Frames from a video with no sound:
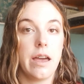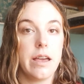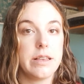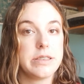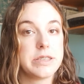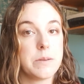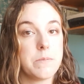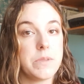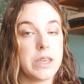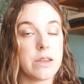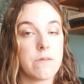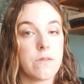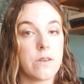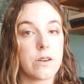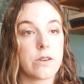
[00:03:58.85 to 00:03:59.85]

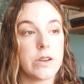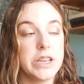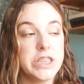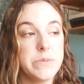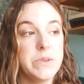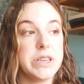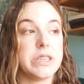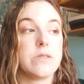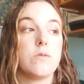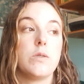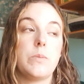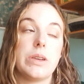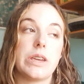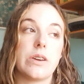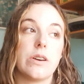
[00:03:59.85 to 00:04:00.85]
something for Christmas
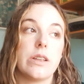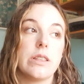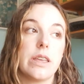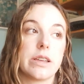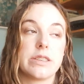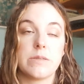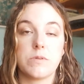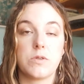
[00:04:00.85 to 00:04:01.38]
would be good, like some